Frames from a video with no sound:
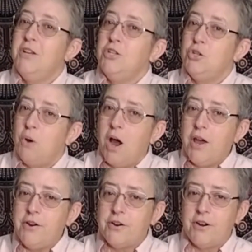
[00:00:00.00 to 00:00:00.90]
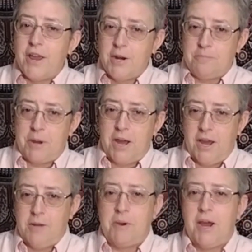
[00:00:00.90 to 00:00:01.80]
To honor and
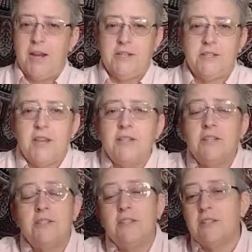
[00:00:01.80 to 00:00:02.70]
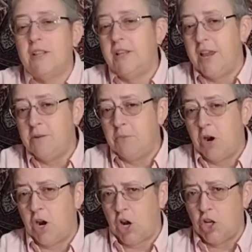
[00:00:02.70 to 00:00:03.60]
abide by DeSantis'
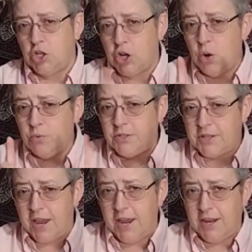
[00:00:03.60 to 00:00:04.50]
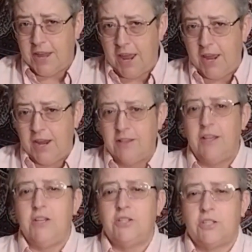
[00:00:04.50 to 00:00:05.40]
landmark Don't Say Gay
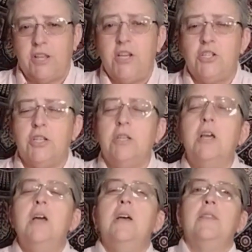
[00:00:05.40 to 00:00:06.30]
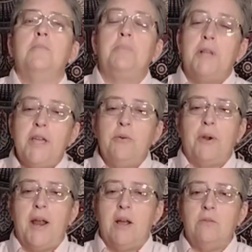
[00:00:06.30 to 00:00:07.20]
legislation, the
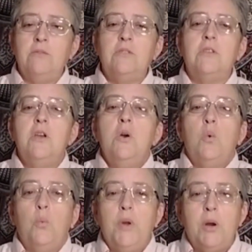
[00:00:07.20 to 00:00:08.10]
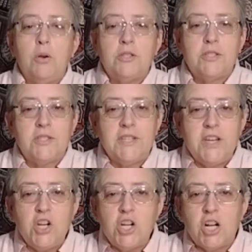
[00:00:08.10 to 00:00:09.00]
playgrounds will steer
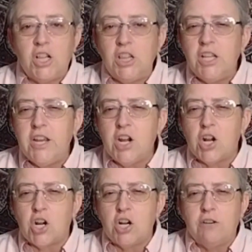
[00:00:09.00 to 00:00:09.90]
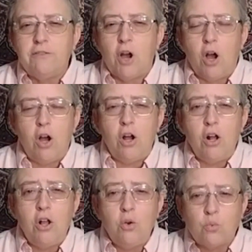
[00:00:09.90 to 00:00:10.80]
clear of
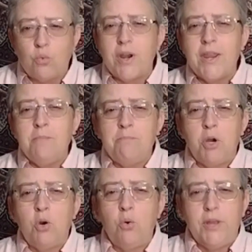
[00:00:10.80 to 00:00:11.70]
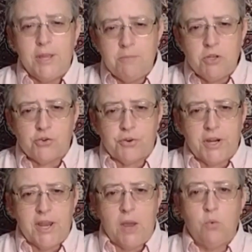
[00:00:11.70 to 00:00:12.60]
all rainbow
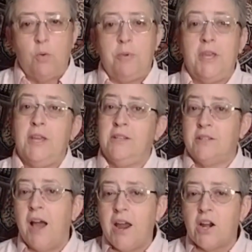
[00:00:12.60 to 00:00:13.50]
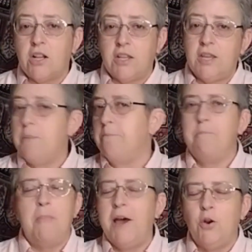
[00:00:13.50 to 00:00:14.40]
imagery and will be entirely
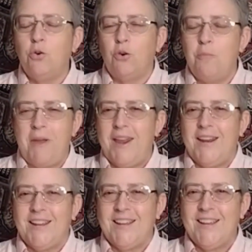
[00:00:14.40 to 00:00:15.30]
monochromatic.